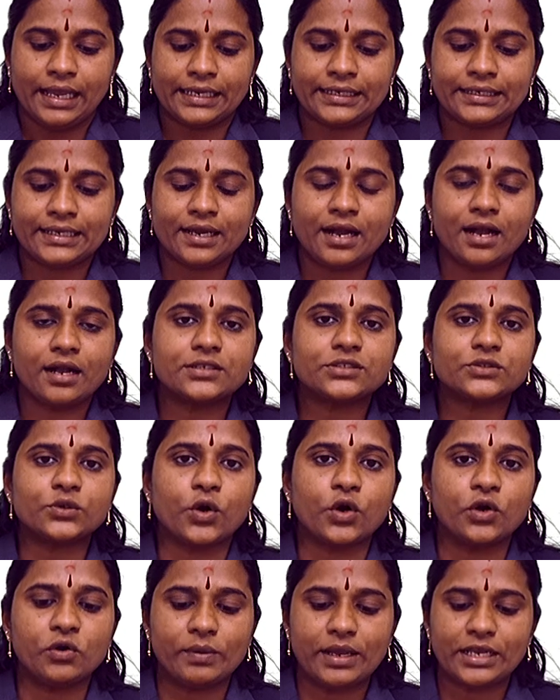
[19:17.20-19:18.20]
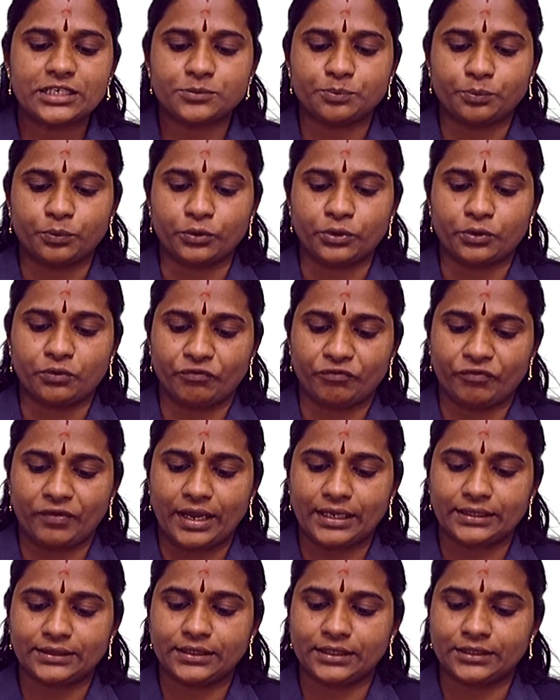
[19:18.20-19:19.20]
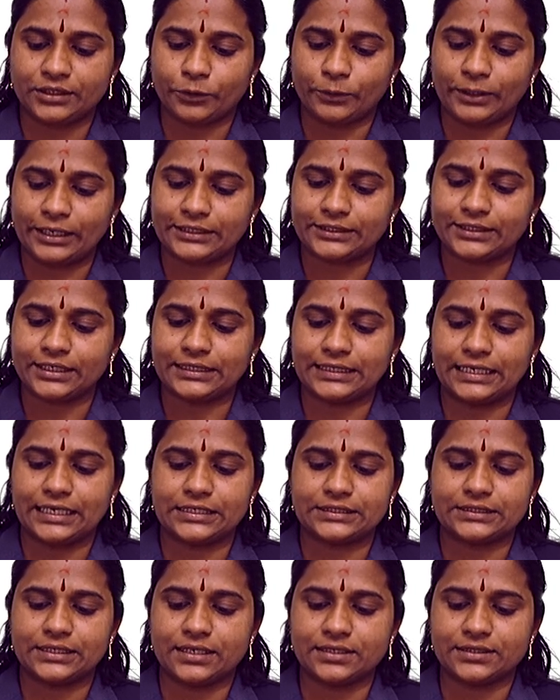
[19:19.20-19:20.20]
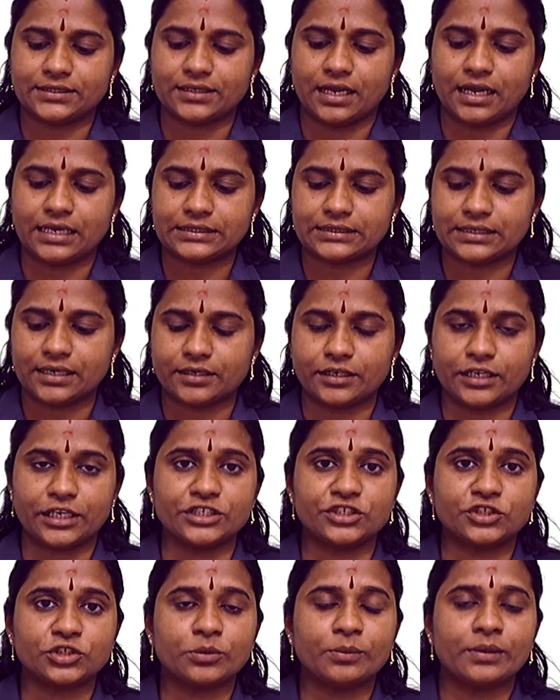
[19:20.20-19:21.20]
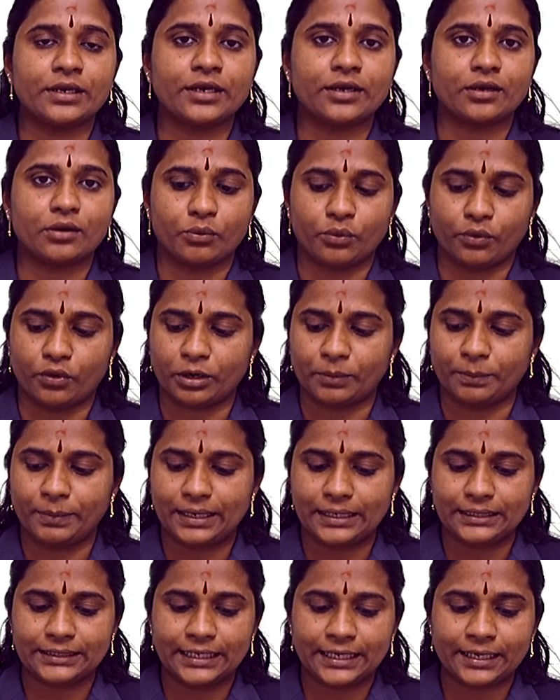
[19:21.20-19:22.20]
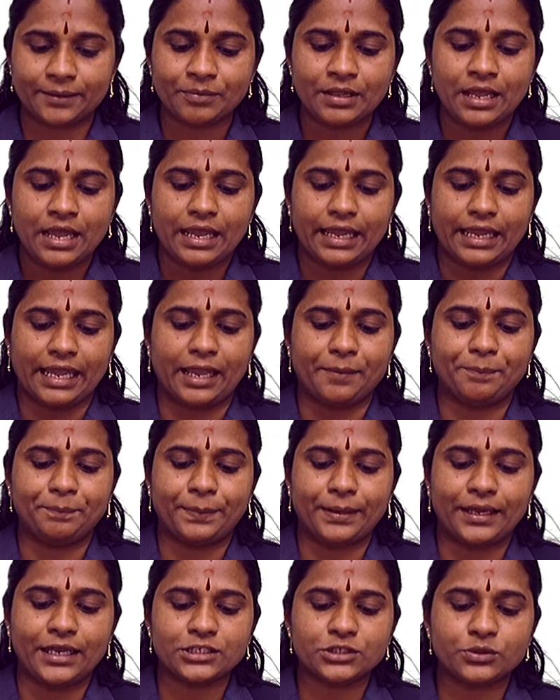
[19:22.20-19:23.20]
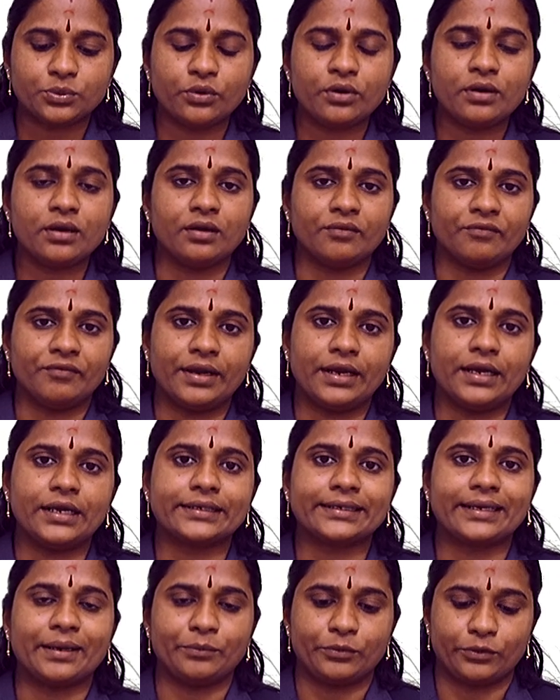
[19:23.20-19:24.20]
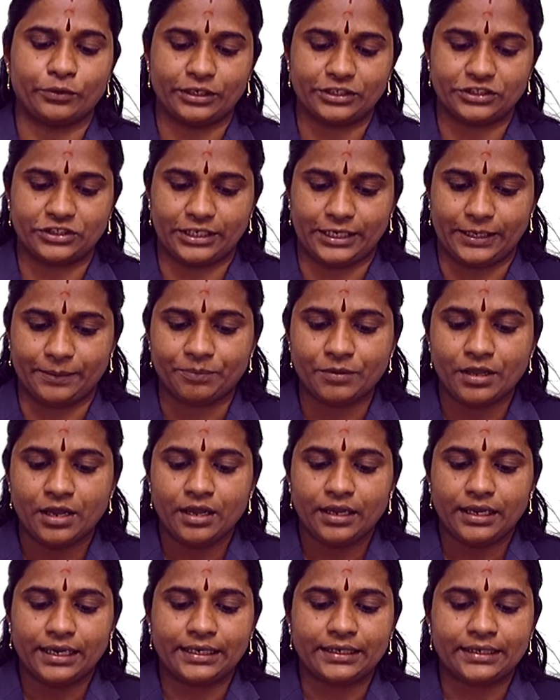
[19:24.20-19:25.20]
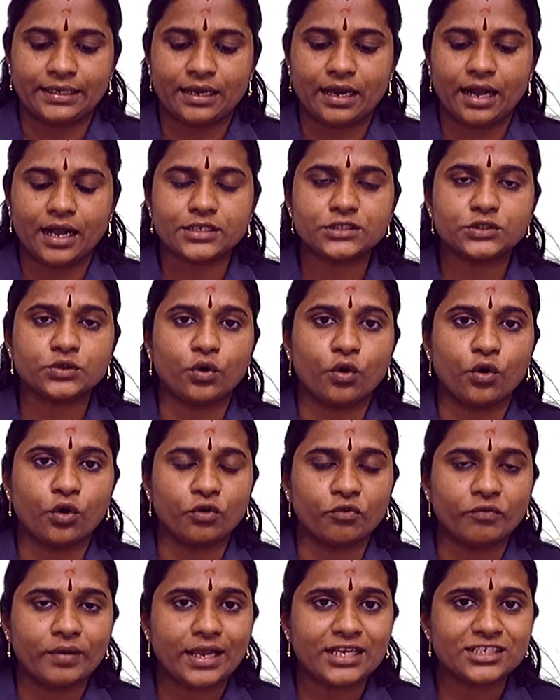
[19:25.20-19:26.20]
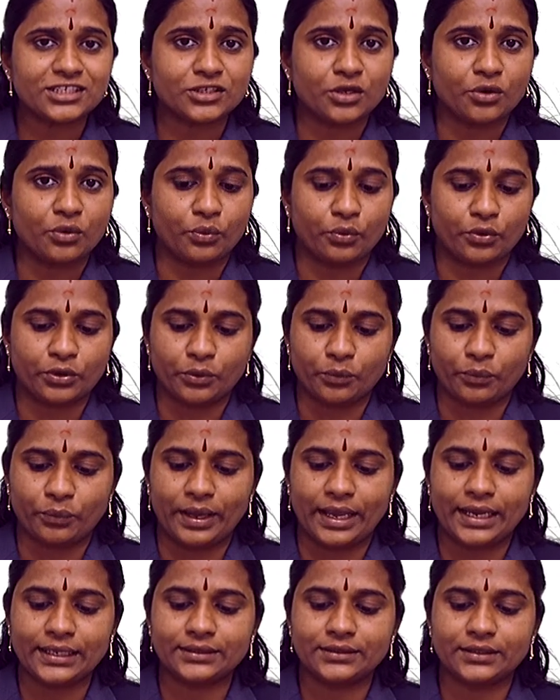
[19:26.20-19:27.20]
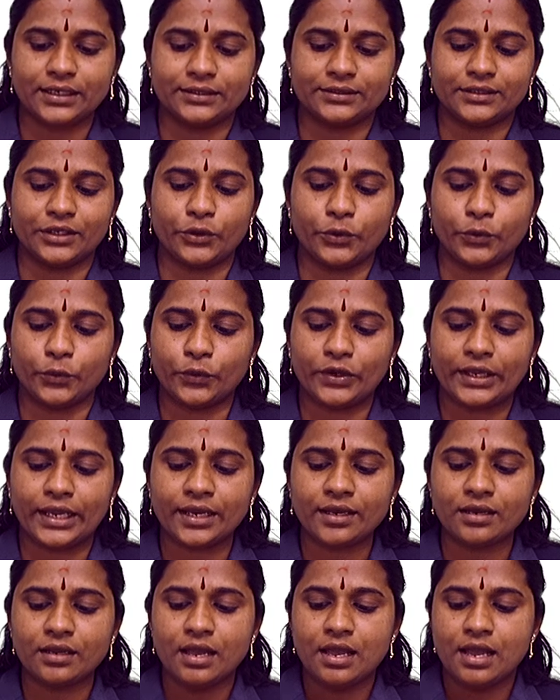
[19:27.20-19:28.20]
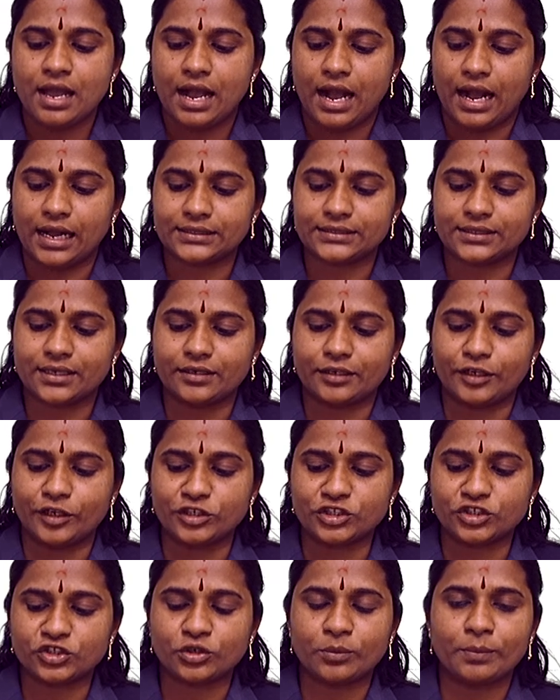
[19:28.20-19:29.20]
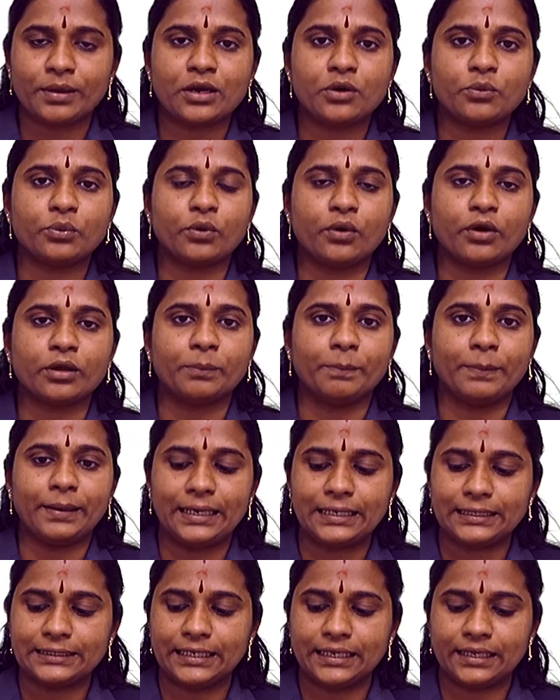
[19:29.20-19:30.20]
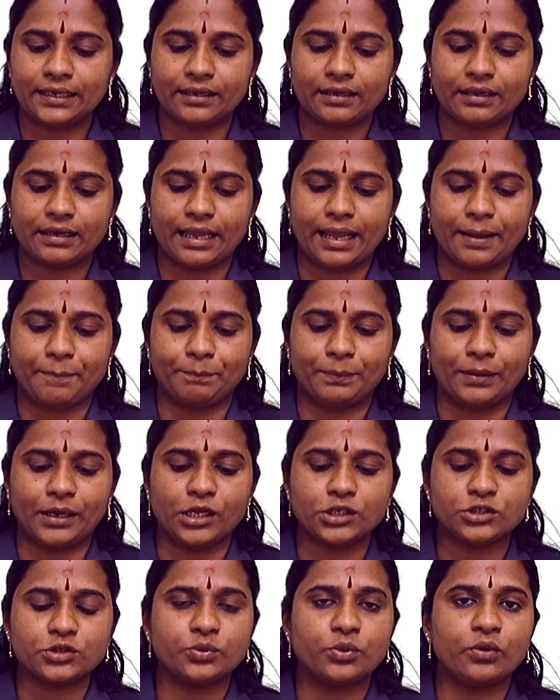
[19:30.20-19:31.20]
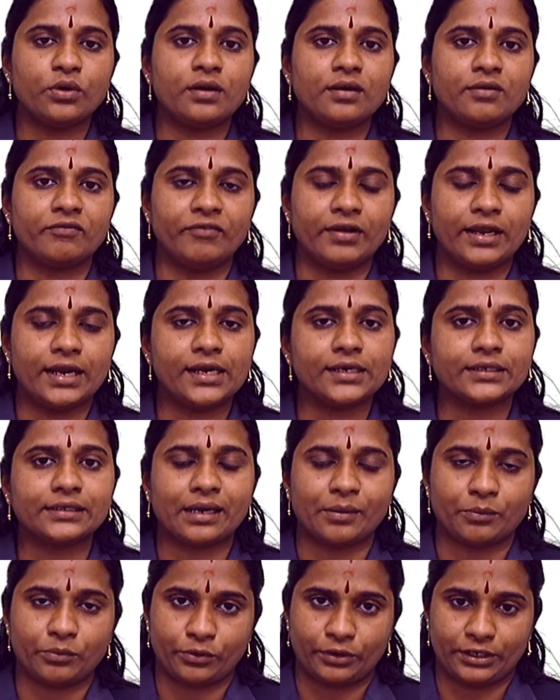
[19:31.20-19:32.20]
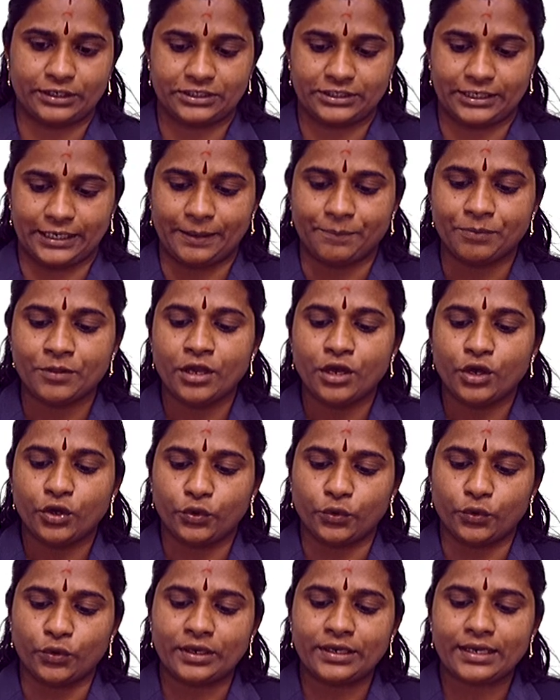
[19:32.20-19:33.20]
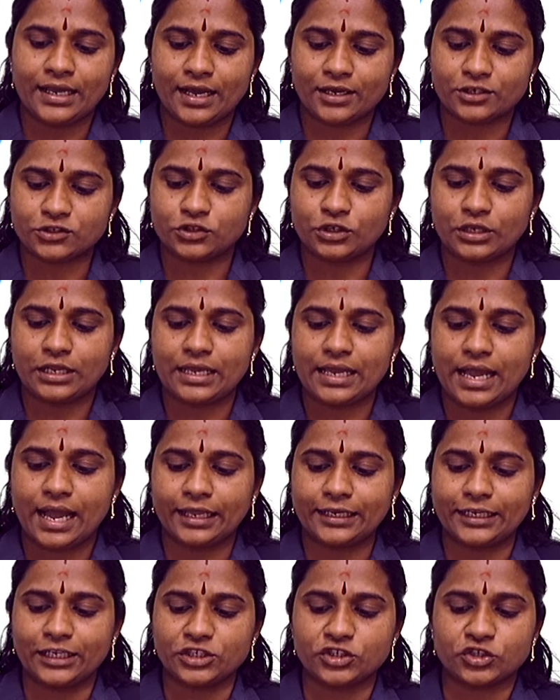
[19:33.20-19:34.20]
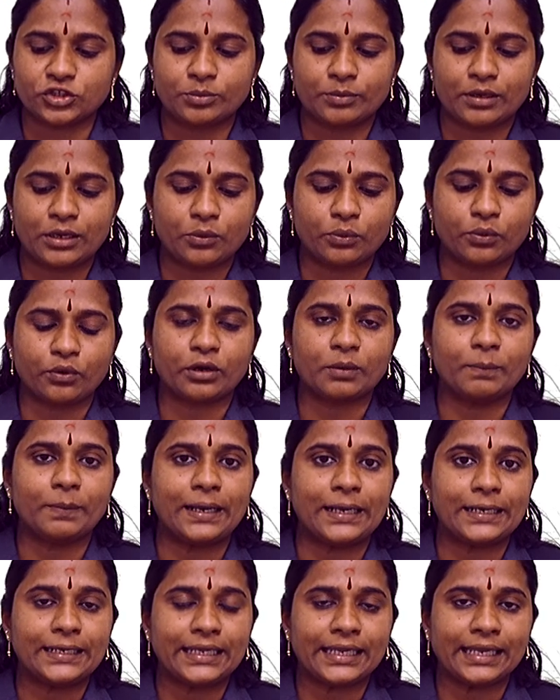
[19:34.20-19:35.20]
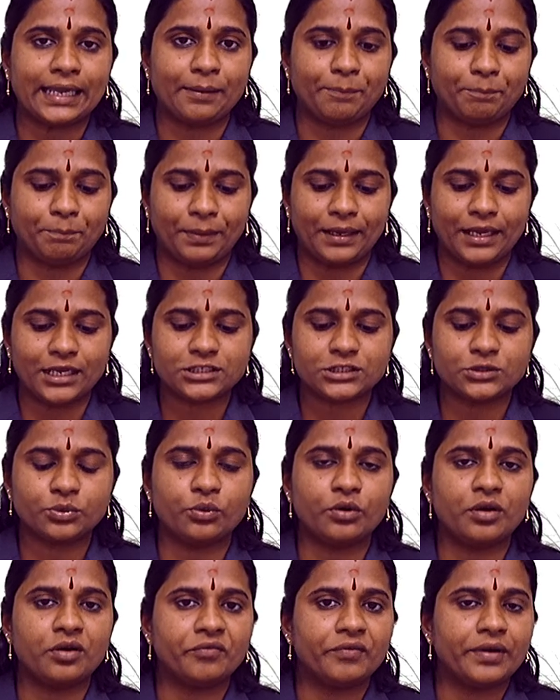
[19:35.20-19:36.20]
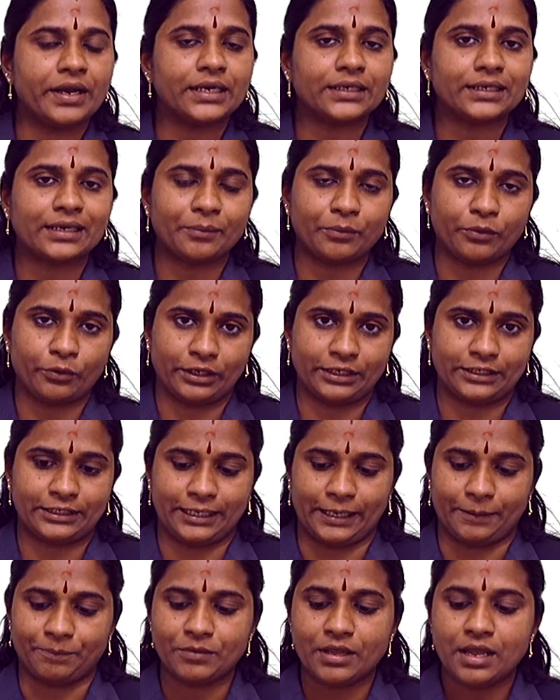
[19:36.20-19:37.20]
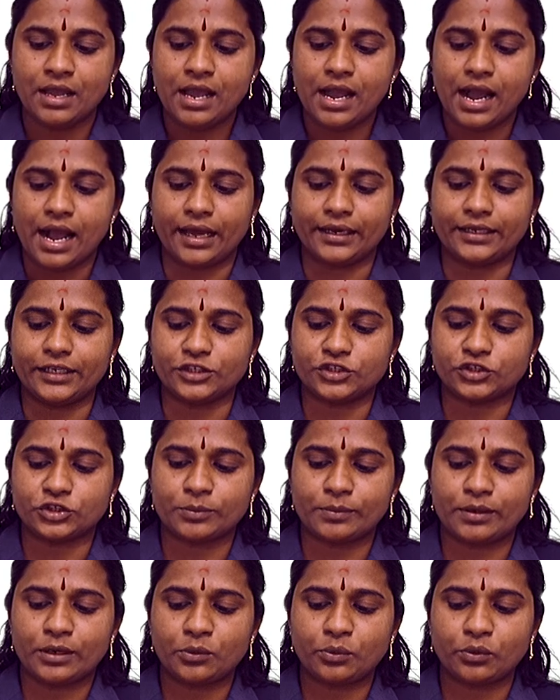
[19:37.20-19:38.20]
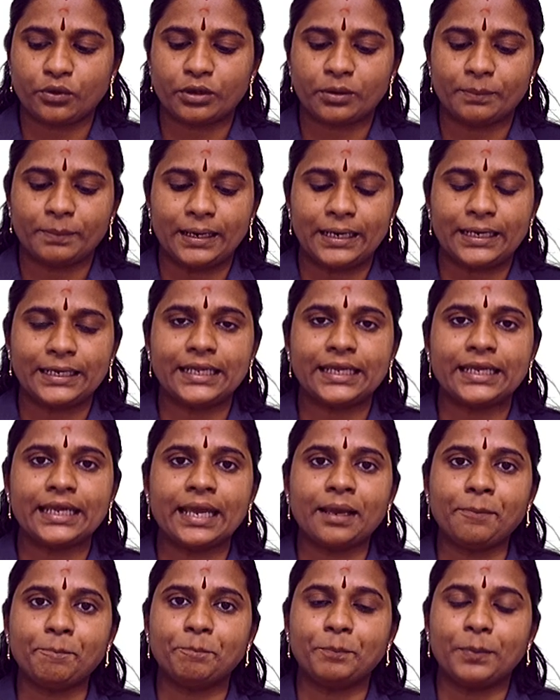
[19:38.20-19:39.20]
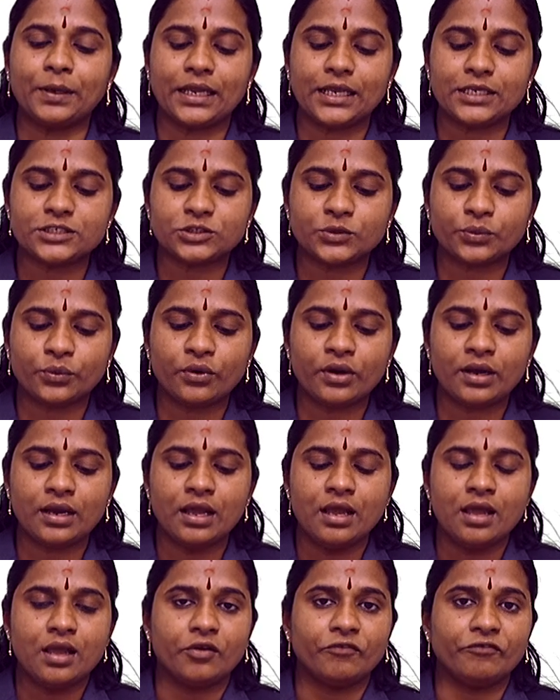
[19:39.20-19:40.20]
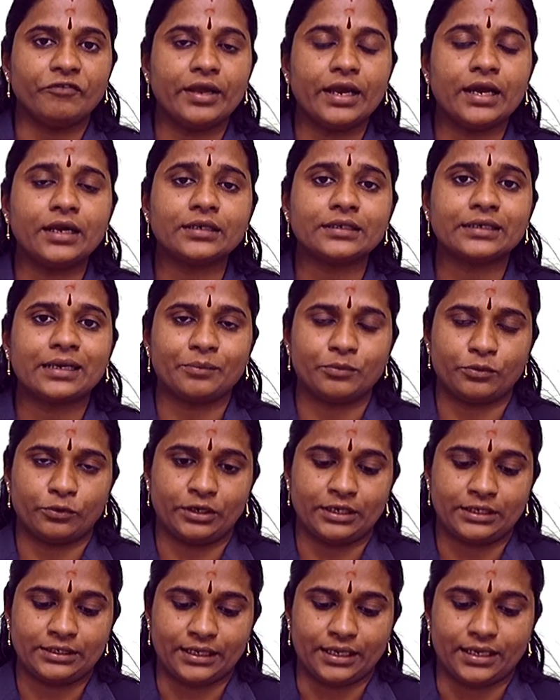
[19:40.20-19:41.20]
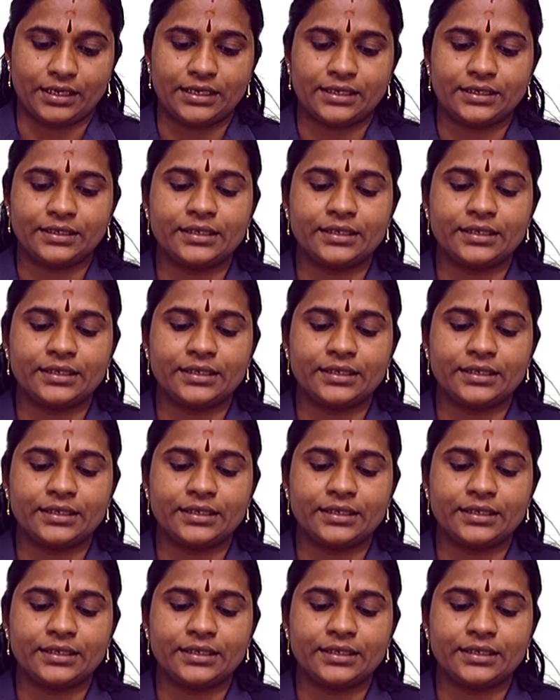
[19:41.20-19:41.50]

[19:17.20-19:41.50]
India has always put faith in the United Nations as an instrument for building a peaceful world community. India has always put faith in the UN as an instrument for building a peaceful world community. UN actually an instrument for building a peaceful world community an instrument for building a peaceful world community.